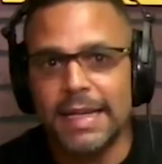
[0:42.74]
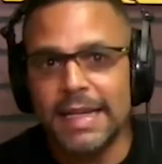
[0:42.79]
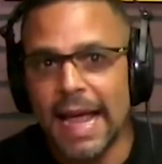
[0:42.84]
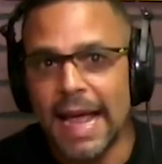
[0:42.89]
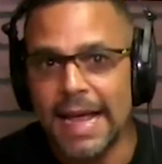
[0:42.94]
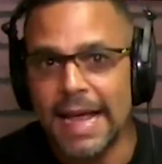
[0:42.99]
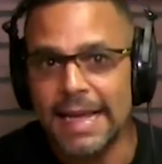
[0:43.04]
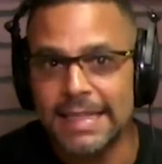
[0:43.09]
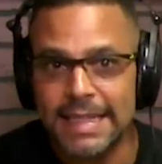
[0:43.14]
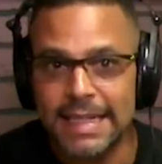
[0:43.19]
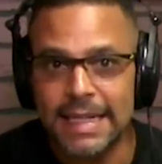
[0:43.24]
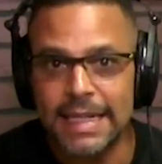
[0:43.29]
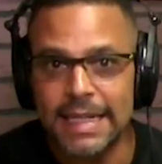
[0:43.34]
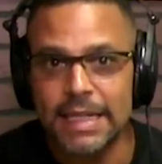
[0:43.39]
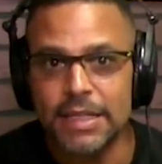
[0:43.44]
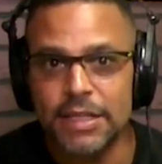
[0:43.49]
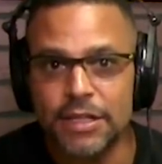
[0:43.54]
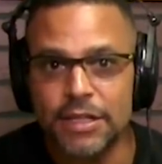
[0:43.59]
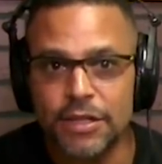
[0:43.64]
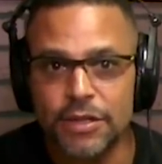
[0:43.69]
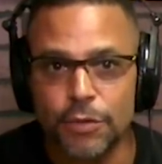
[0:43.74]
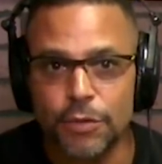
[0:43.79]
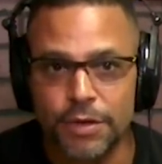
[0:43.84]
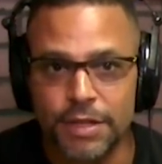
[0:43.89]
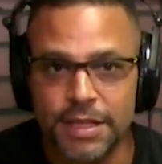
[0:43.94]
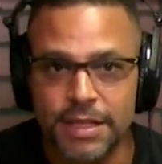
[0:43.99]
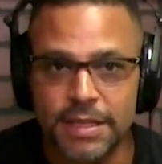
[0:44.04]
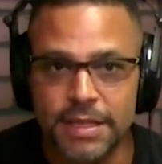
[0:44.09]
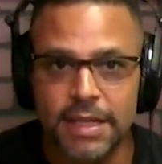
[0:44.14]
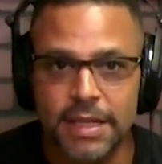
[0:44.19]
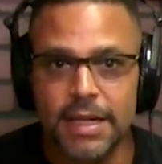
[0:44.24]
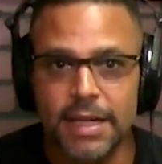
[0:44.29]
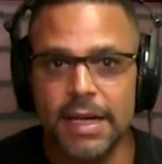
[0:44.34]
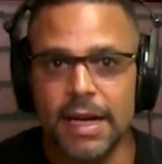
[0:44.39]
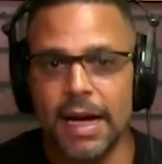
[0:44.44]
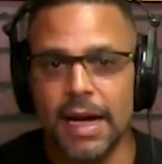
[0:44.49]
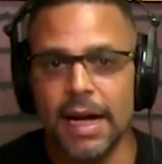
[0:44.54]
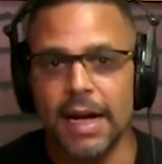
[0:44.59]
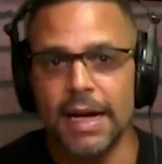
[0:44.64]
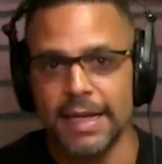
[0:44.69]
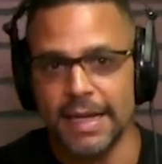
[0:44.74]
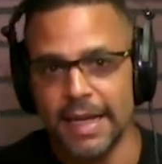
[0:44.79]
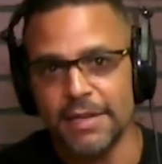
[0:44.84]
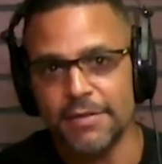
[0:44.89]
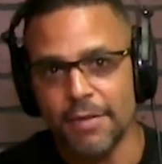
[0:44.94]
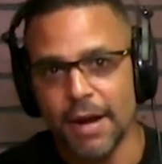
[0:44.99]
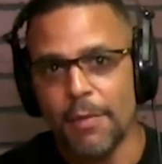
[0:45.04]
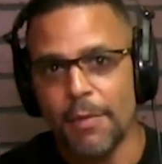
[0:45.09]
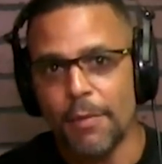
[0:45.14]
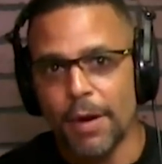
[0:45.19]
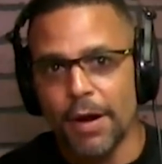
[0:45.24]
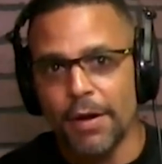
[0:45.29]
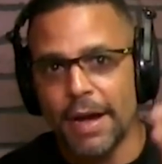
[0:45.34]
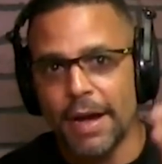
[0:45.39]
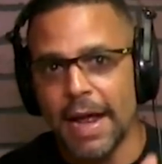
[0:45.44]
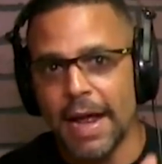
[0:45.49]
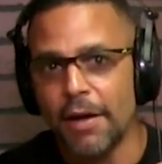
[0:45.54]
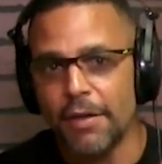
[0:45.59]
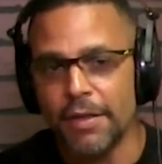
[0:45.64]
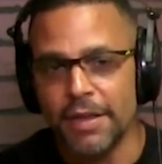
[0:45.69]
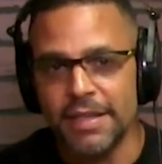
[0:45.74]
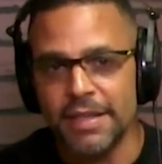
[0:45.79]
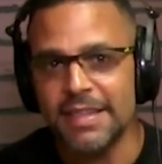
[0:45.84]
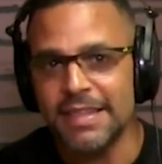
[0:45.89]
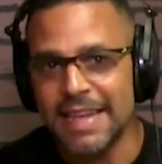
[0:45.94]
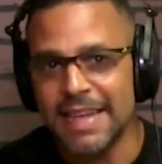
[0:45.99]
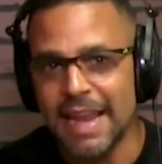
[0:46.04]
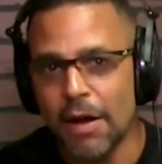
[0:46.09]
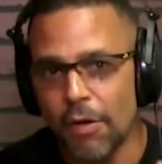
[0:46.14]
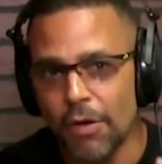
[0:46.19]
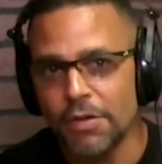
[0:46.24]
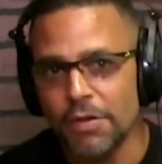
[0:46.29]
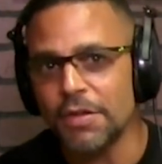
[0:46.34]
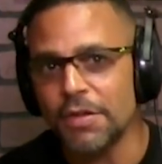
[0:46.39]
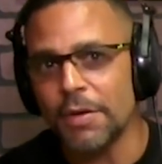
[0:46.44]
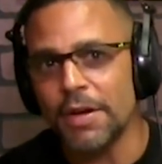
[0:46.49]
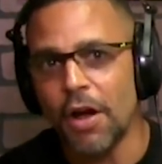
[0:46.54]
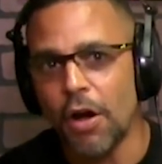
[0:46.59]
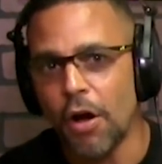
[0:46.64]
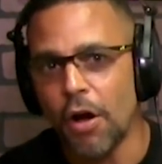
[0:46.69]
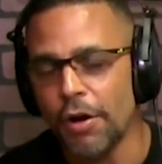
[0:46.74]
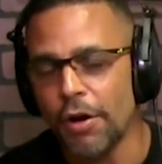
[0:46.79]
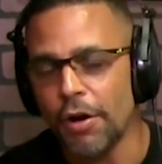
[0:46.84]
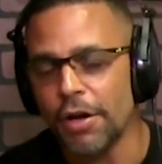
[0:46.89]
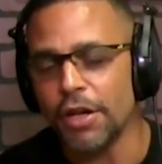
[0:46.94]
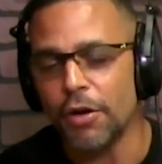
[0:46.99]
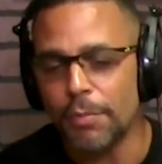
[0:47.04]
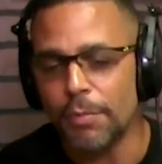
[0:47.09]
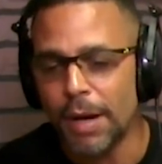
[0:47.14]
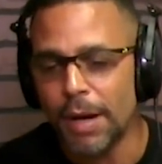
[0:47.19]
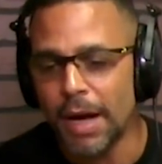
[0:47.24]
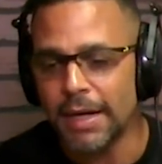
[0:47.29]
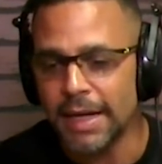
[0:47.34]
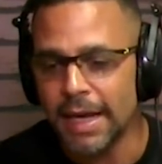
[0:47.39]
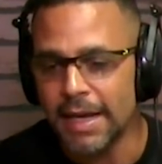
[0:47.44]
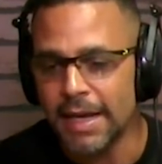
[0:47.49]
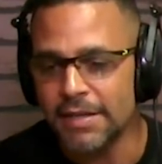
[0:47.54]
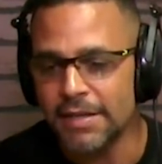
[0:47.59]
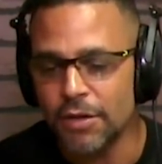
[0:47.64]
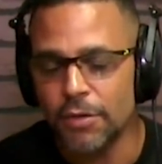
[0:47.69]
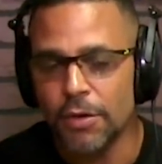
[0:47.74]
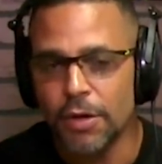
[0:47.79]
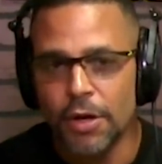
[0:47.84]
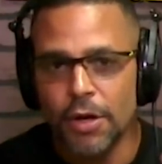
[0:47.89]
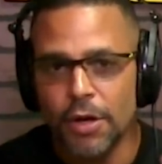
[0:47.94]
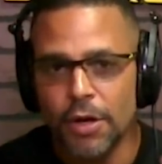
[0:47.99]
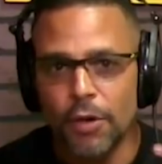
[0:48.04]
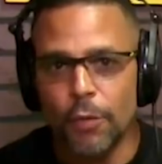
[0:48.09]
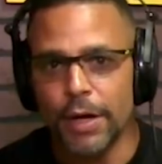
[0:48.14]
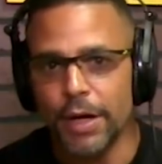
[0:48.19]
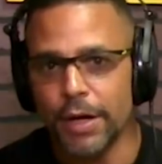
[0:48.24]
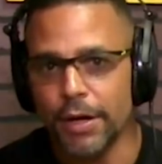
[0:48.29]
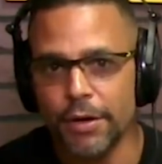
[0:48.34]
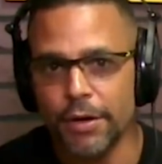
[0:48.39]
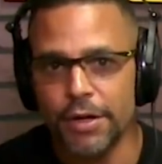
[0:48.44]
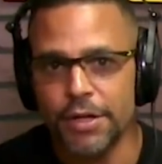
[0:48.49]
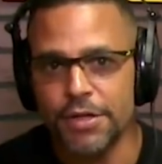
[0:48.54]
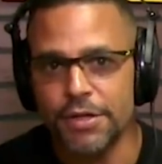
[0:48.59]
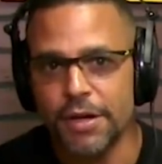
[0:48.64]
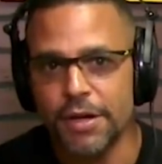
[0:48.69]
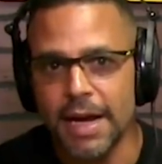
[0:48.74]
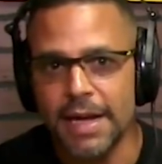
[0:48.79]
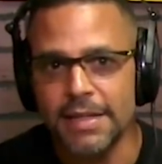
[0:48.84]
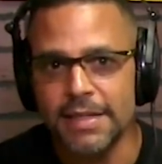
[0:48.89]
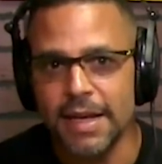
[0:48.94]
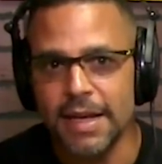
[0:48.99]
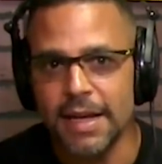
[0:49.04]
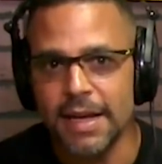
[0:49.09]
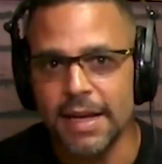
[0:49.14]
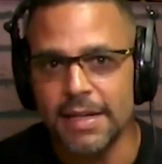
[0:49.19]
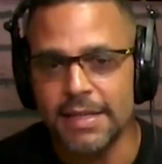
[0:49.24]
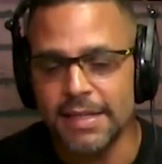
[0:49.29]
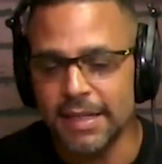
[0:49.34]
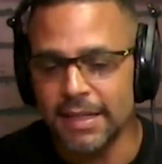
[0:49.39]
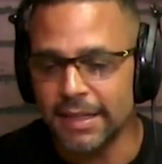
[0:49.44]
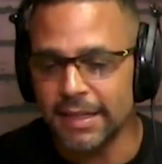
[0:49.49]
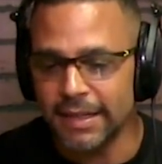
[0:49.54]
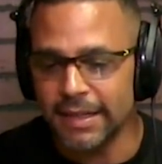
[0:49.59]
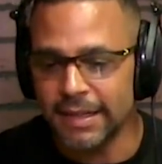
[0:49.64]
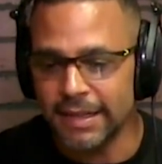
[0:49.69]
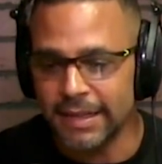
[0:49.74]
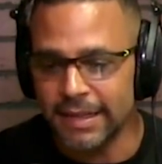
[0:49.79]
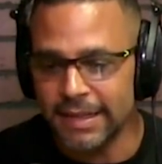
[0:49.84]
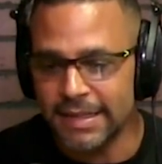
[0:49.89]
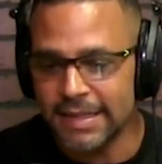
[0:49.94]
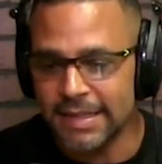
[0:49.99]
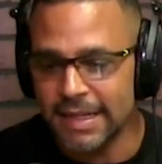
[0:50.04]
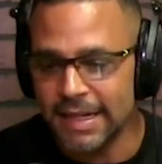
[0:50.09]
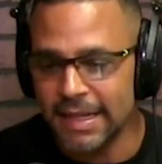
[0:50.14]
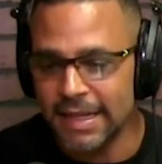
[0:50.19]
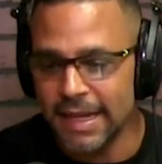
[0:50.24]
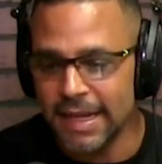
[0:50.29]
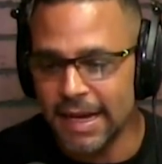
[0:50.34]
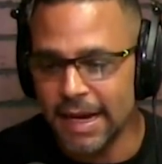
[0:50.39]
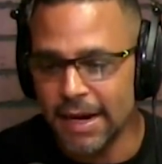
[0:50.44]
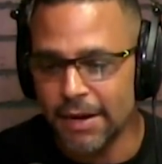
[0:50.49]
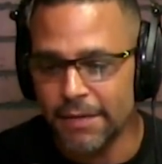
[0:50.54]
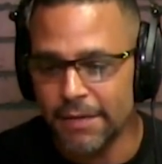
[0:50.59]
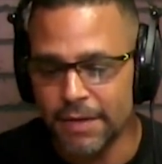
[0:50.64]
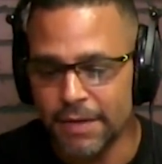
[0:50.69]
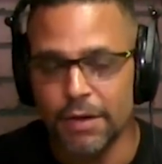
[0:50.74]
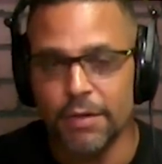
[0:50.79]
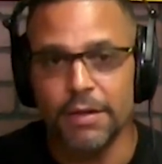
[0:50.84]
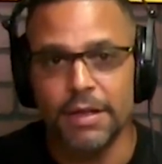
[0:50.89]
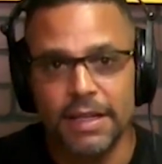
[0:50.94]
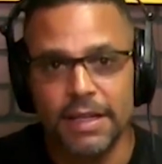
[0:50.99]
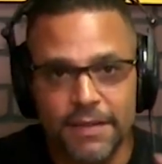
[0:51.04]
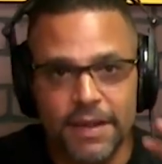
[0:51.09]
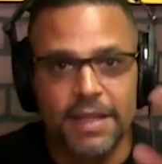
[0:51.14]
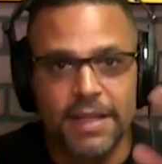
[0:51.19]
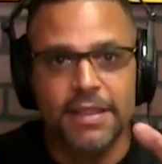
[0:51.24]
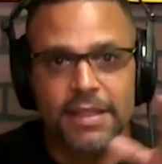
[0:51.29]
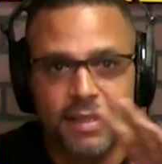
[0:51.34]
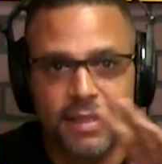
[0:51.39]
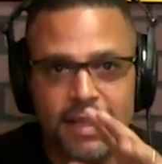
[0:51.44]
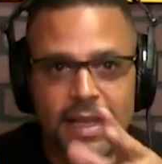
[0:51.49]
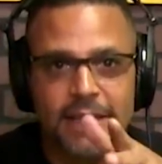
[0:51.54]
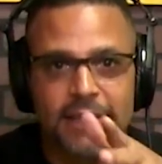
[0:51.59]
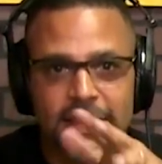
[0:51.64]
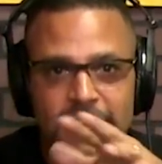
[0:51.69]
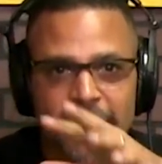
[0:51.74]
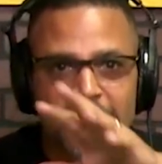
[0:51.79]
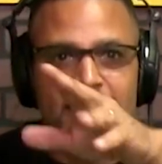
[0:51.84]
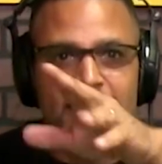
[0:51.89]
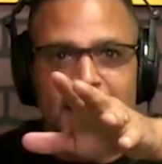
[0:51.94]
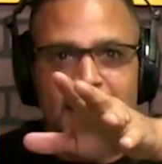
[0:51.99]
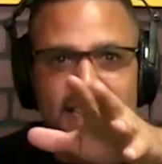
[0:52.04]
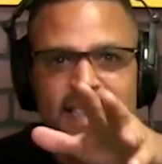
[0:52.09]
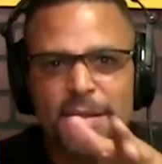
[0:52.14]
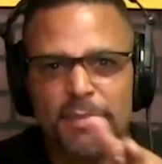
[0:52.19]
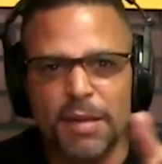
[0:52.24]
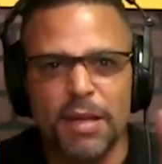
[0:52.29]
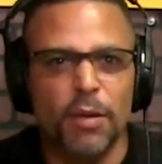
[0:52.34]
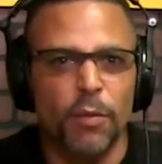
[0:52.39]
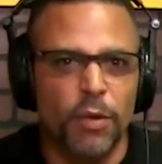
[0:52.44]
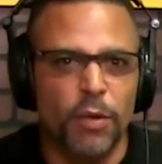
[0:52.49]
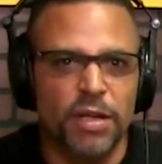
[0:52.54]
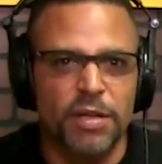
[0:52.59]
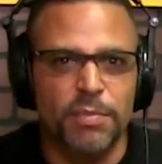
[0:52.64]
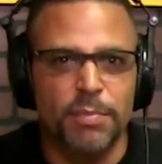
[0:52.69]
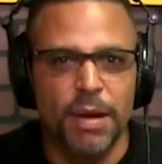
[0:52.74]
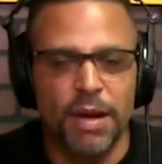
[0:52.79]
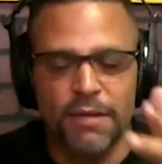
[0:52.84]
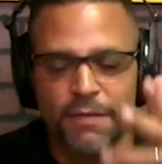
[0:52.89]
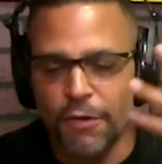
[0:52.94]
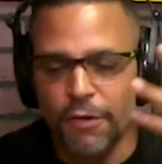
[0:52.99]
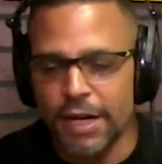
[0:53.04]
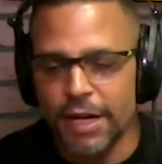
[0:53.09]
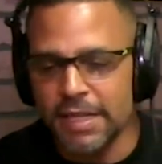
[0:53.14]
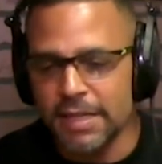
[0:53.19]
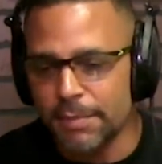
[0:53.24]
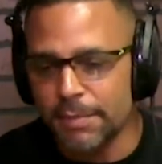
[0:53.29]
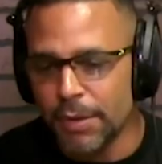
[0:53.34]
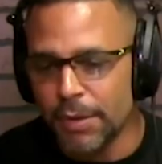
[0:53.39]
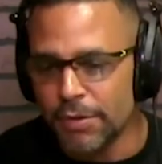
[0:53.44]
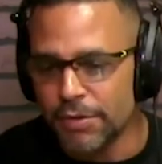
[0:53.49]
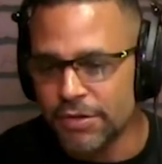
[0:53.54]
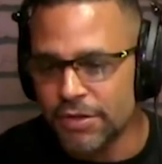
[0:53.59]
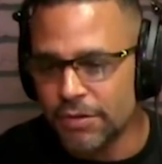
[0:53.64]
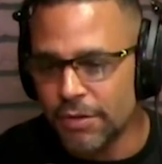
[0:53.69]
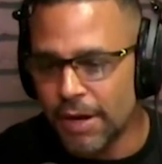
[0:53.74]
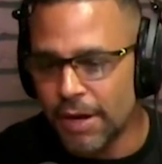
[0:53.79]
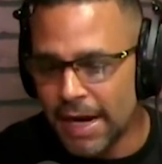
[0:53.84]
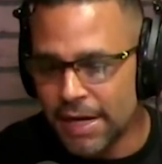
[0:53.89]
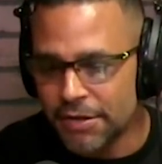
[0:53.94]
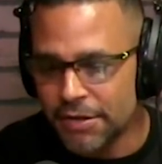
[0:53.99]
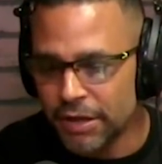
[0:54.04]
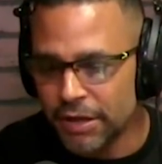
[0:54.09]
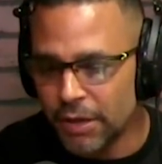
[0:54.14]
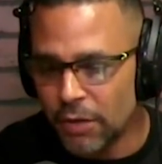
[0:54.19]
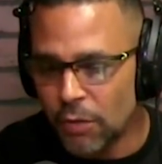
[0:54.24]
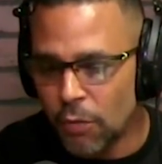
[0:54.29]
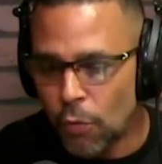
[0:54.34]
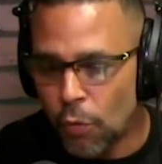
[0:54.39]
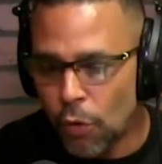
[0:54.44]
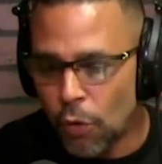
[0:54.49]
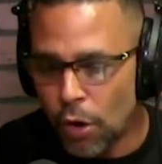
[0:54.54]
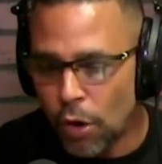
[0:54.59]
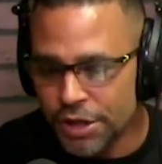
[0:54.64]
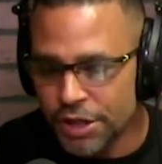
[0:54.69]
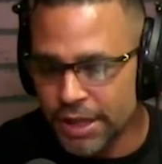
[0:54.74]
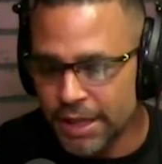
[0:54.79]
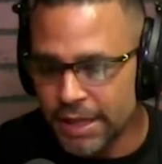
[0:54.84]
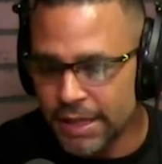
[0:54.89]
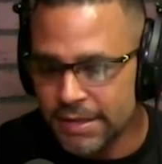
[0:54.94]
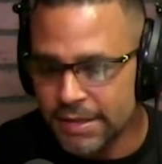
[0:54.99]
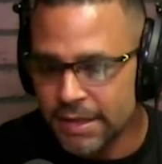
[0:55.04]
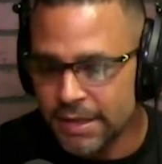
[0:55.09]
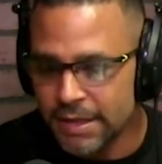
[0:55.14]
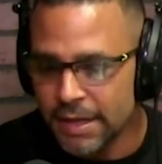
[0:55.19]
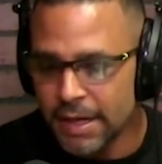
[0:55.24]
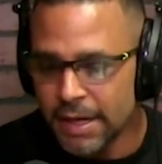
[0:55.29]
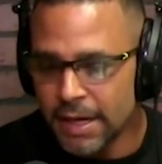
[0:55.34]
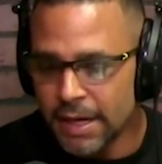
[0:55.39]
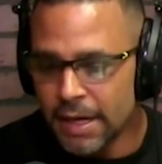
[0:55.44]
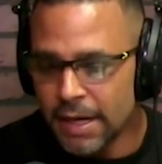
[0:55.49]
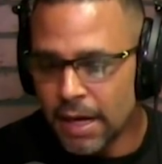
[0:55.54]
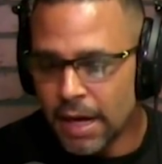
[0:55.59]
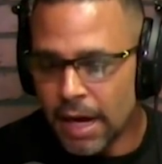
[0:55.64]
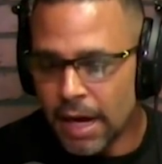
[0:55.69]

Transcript: podcasting sources. Yeah, that's right. This is now also an audio podcast. So we encourage you guys to listen in there, in the event that that's something that works better for you as opposed to actually watching us.